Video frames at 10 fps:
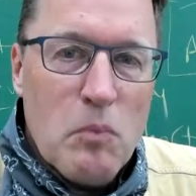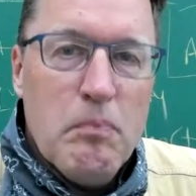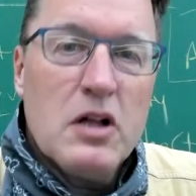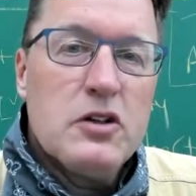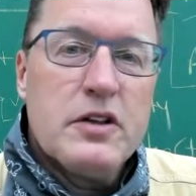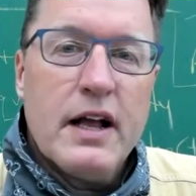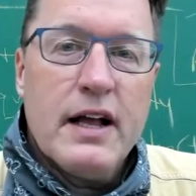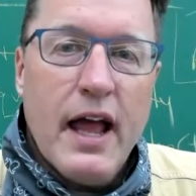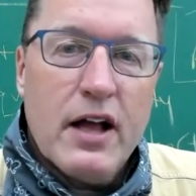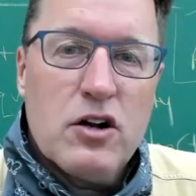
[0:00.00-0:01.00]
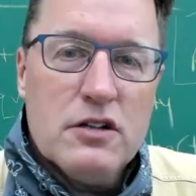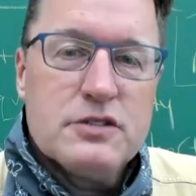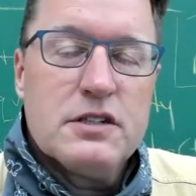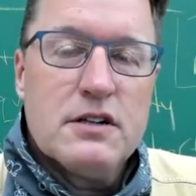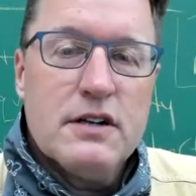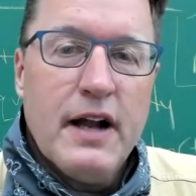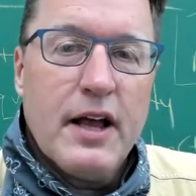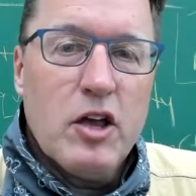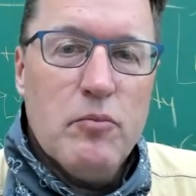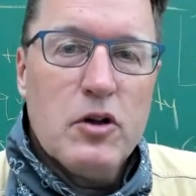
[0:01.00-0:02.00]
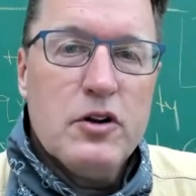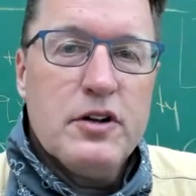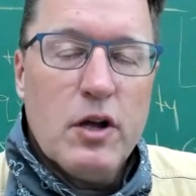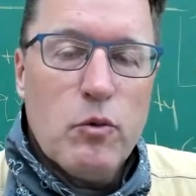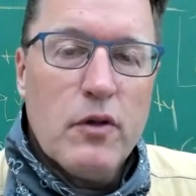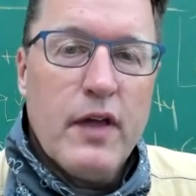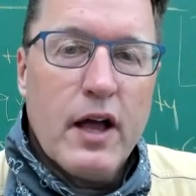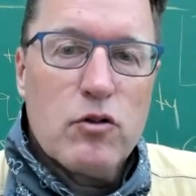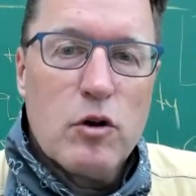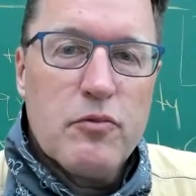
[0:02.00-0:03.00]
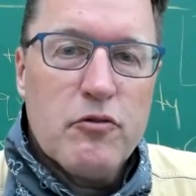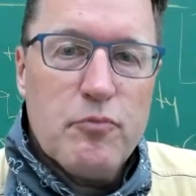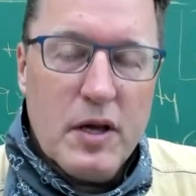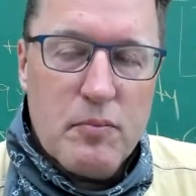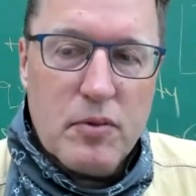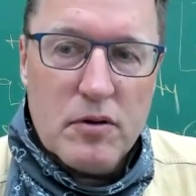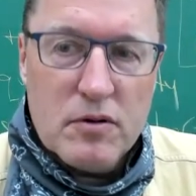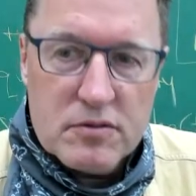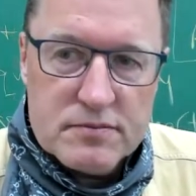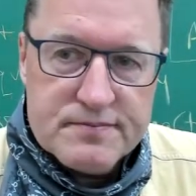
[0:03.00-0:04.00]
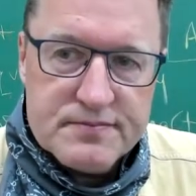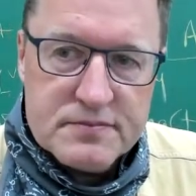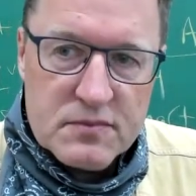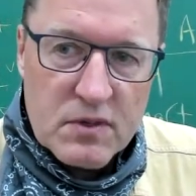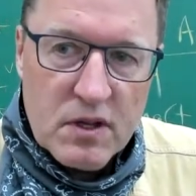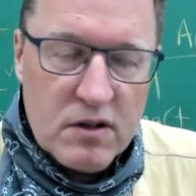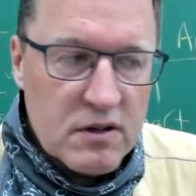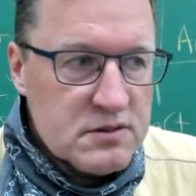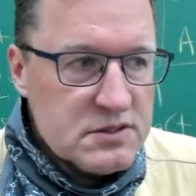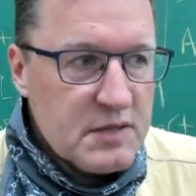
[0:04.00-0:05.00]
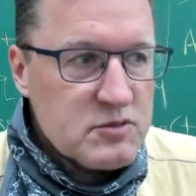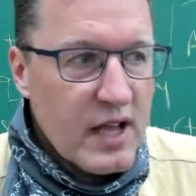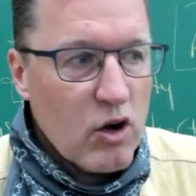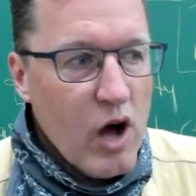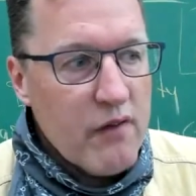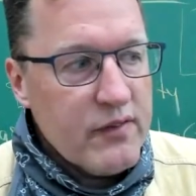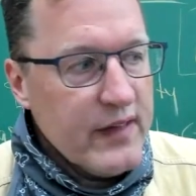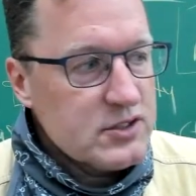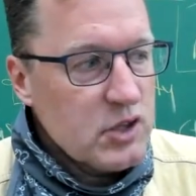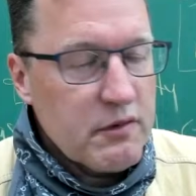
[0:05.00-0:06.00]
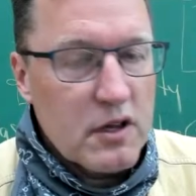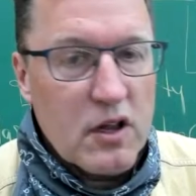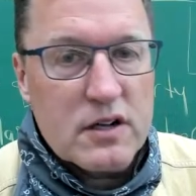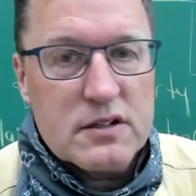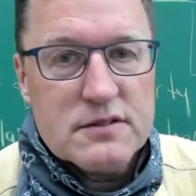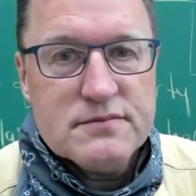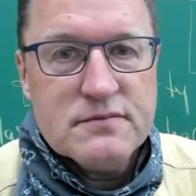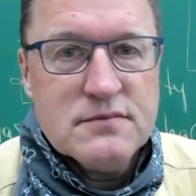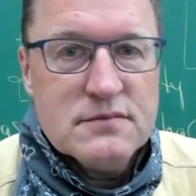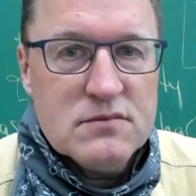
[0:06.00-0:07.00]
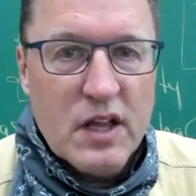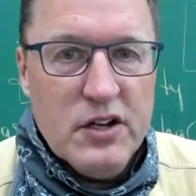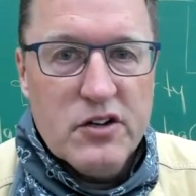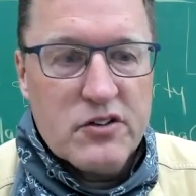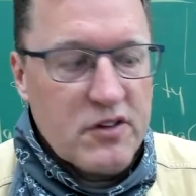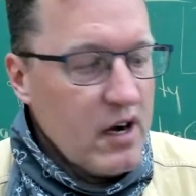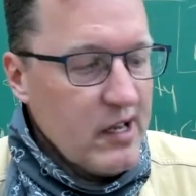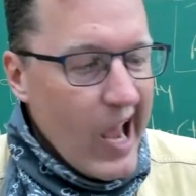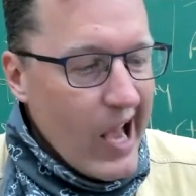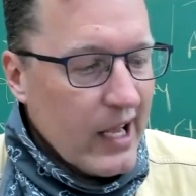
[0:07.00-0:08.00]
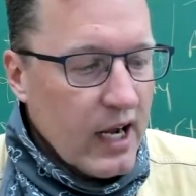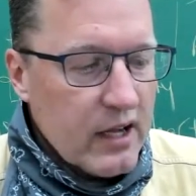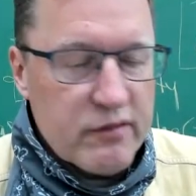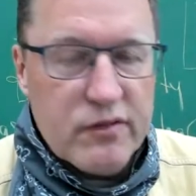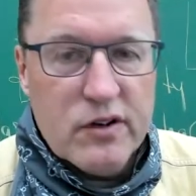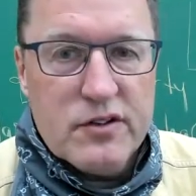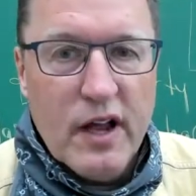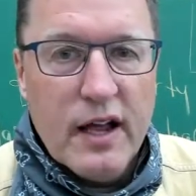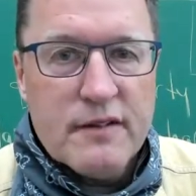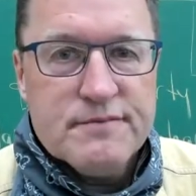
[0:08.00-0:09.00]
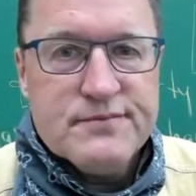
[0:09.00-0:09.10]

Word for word: Building a culture in a community with a group of people. seems like often that's overlooked, and you just start yakking on the first day.